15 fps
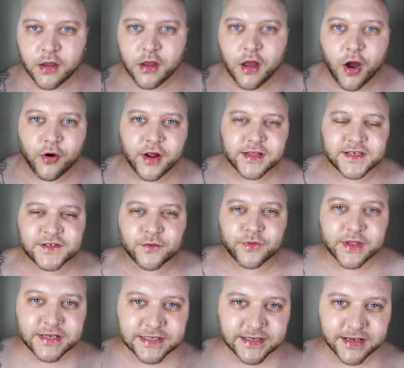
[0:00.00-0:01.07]
Alright, so
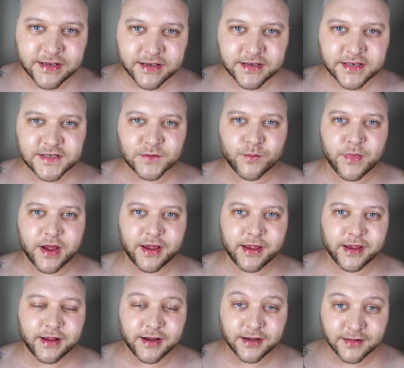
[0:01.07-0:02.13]
this is
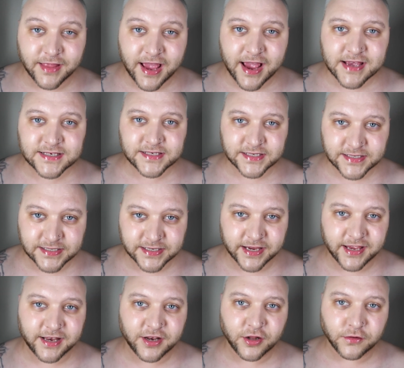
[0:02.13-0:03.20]
my glass
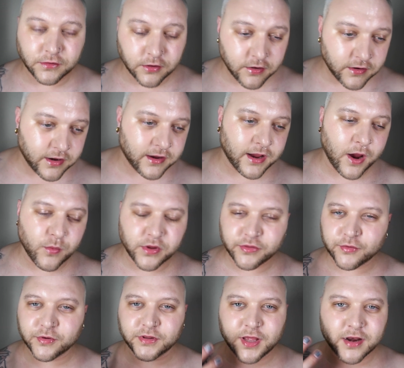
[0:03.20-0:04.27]
skin look. I went
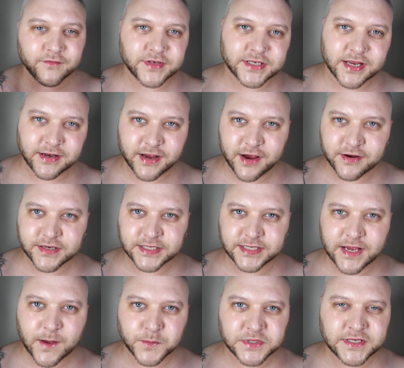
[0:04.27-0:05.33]
through a lot of skincare
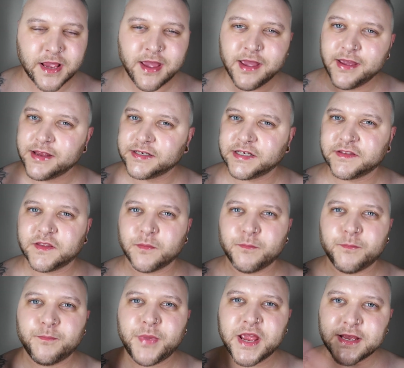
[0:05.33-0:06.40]
steps, did the
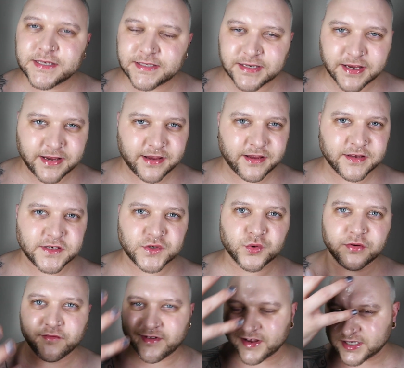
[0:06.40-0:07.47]
basic sort
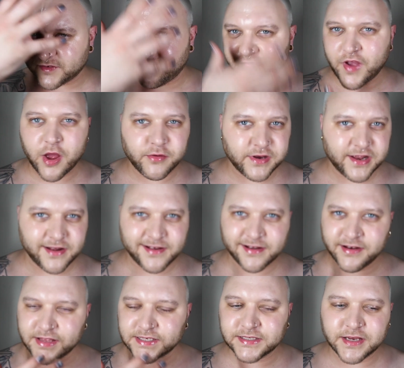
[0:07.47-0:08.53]
of just foundation
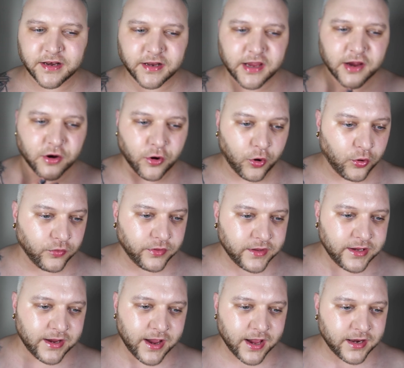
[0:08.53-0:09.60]
and skincare
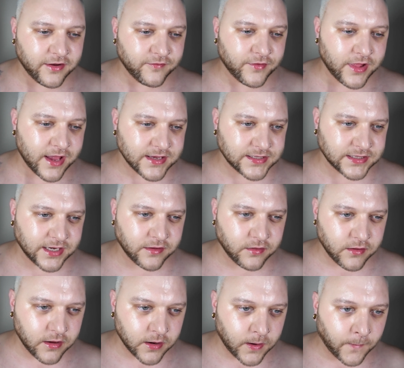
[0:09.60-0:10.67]
only kind of glass skin
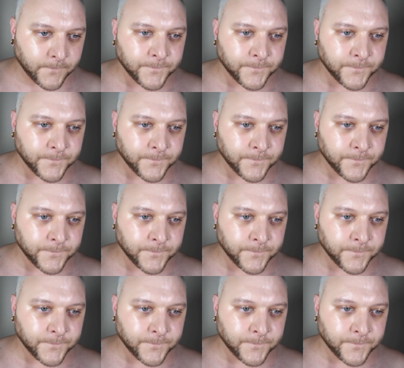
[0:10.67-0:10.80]
look,